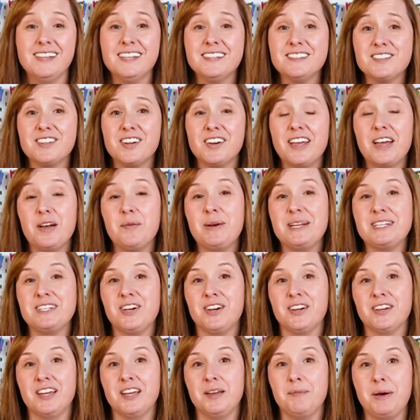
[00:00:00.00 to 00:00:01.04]
Let's start out by
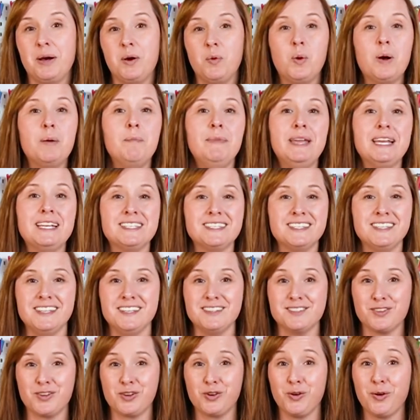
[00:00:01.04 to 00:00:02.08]
talking about what makes
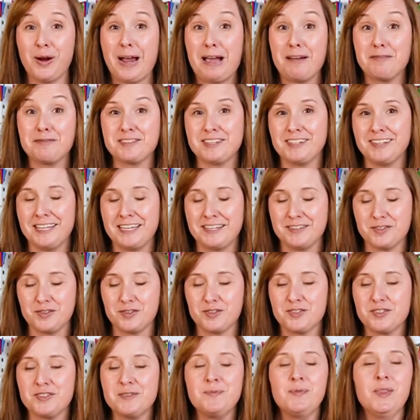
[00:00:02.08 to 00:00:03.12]
these craft
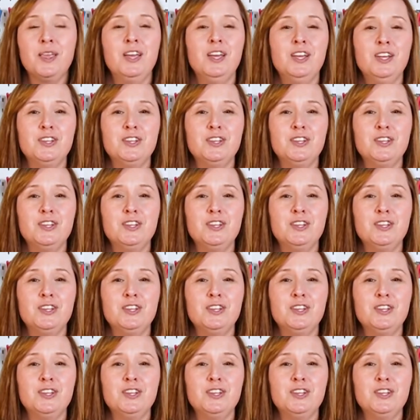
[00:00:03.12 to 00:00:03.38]
lasers.